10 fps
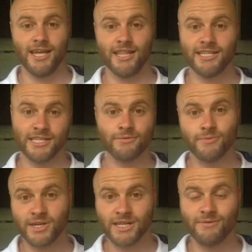This is a
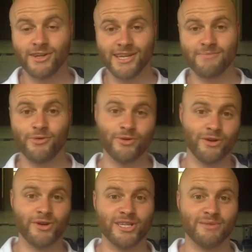really, really
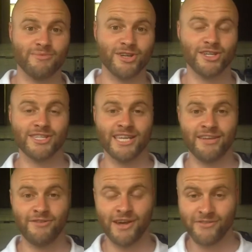important question because
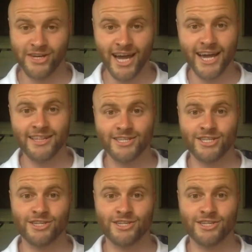if you have a nut allergy,